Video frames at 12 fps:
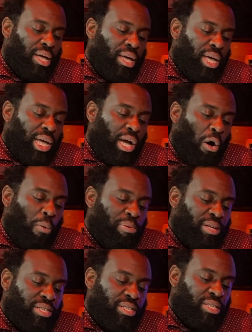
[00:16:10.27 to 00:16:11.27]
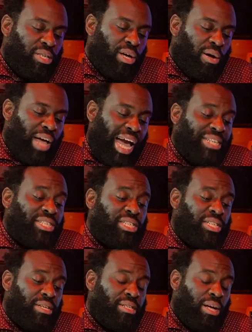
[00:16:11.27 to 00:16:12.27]
it opens, actually
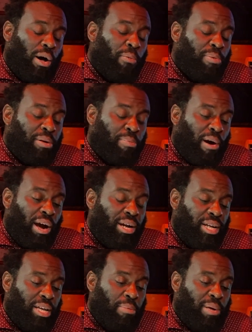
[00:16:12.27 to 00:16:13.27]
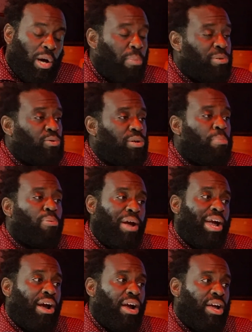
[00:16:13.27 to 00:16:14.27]
the opening part of the EP opens with a
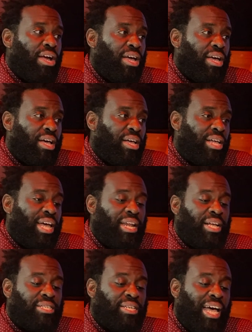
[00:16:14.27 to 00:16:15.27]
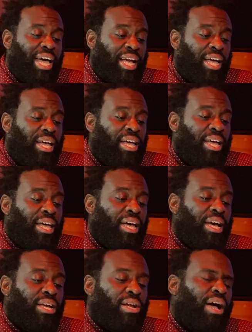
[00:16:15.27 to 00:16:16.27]
prayer. And it's like,
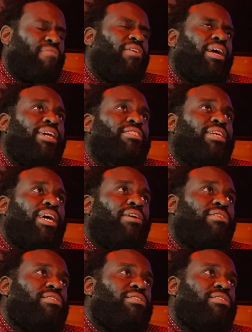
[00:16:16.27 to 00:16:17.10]
I think I say on